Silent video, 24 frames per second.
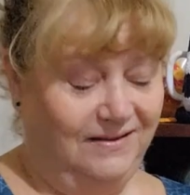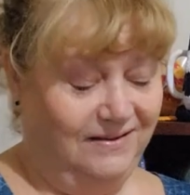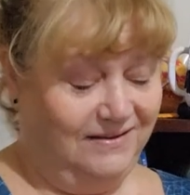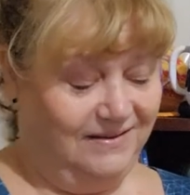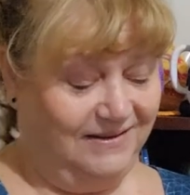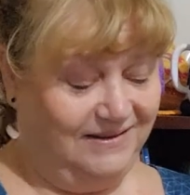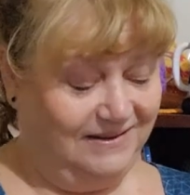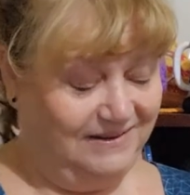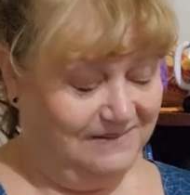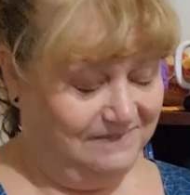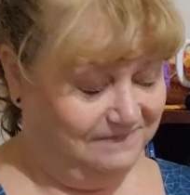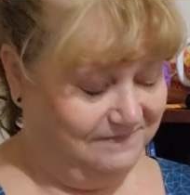
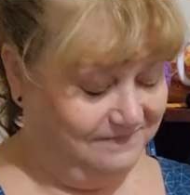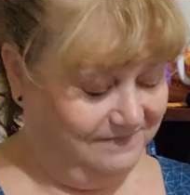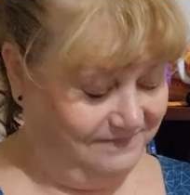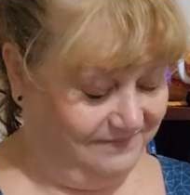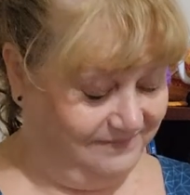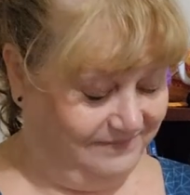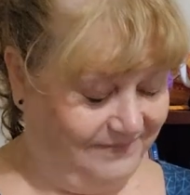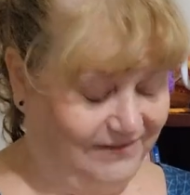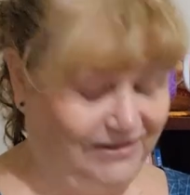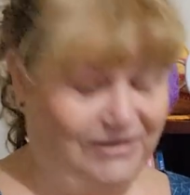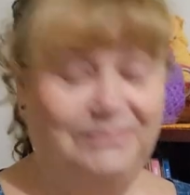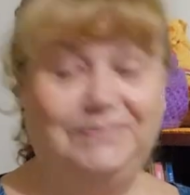You
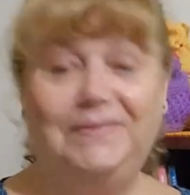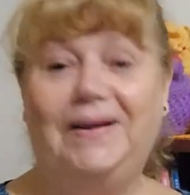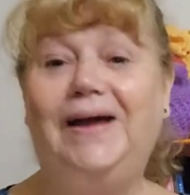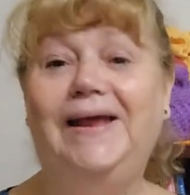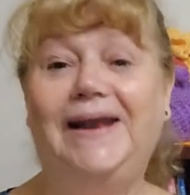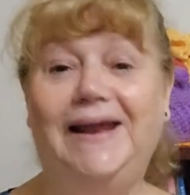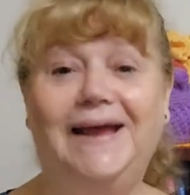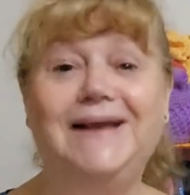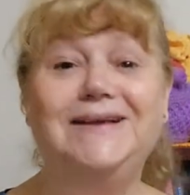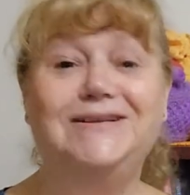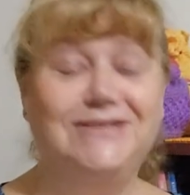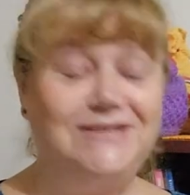might
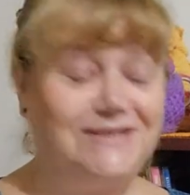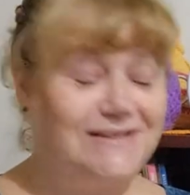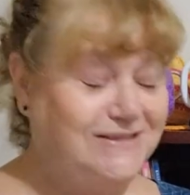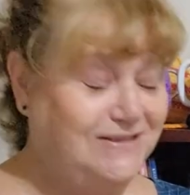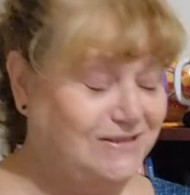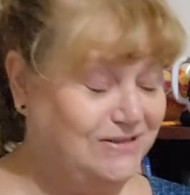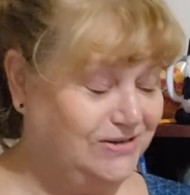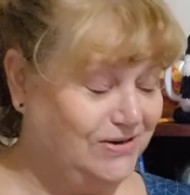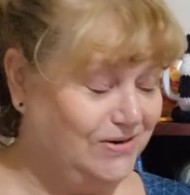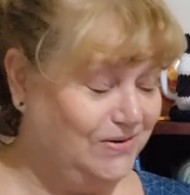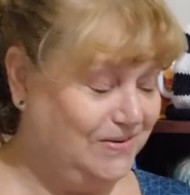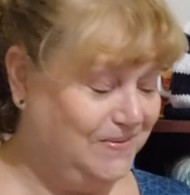actually
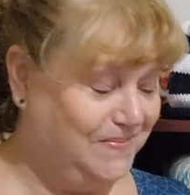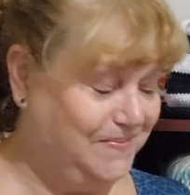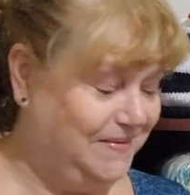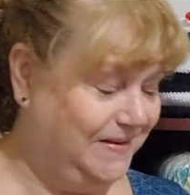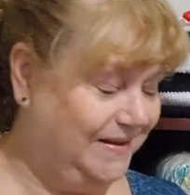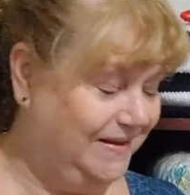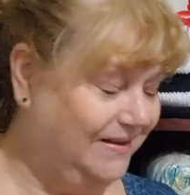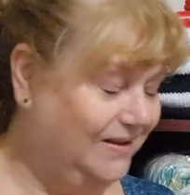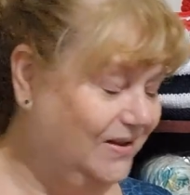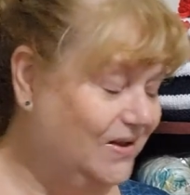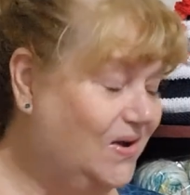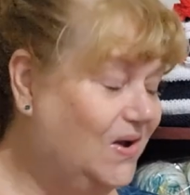shock
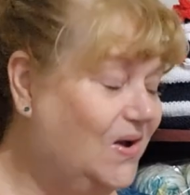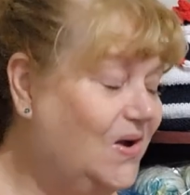me.